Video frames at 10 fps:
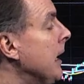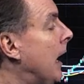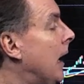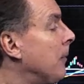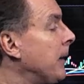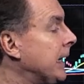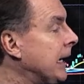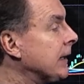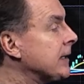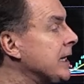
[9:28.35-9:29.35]
And
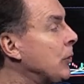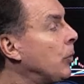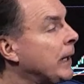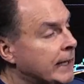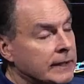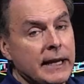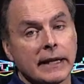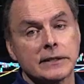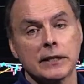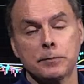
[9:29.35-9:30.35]
again, this equal weight
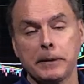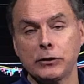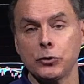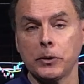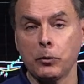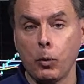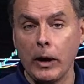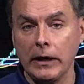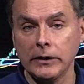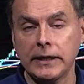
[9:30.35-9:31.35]
index has been doing
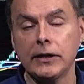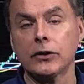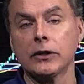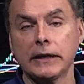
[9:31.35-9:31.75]
well here.